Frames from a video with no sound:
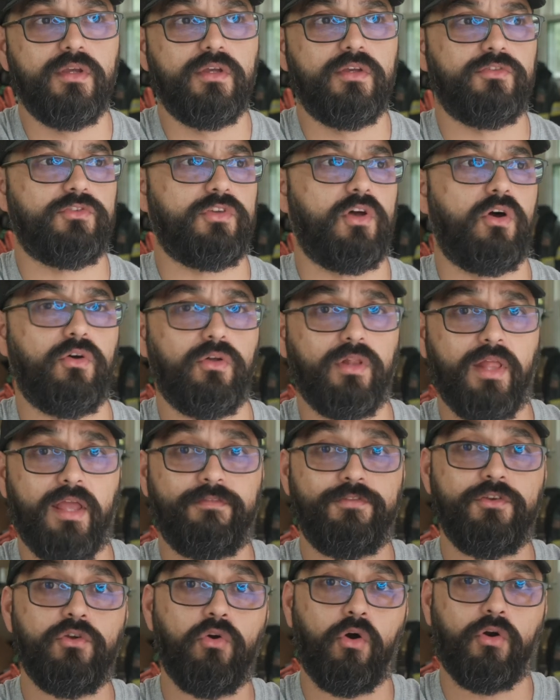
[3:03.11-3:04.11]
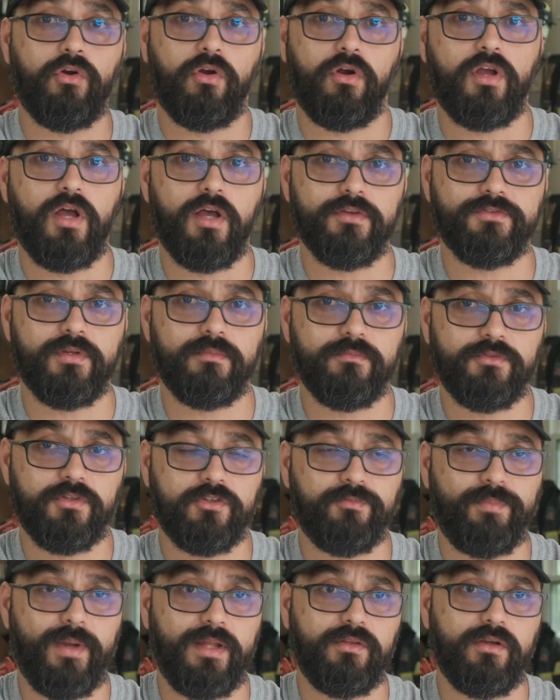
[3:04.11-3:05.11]
So if you order a custom
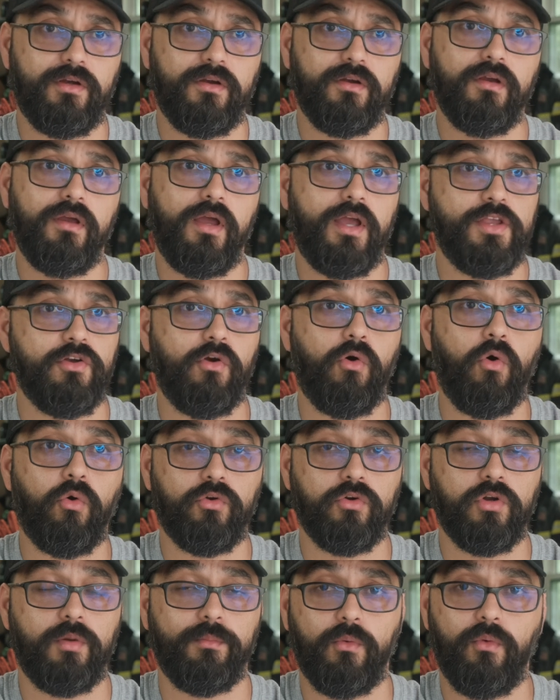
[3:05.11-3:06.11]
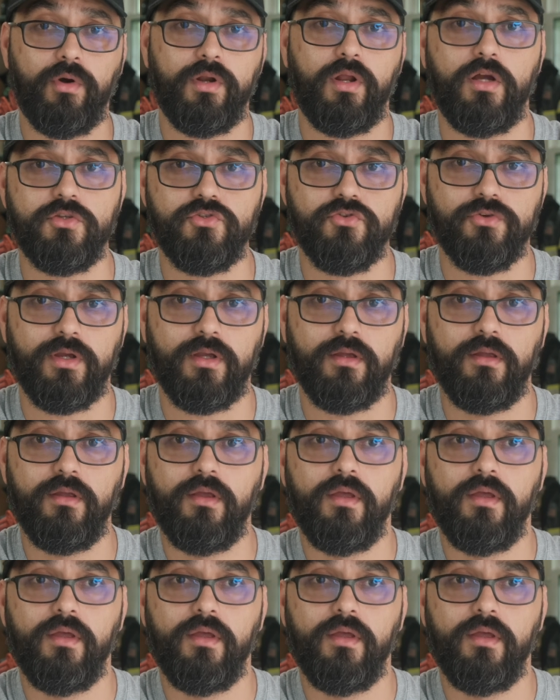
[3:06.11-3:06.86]
suspender and you're order number 100,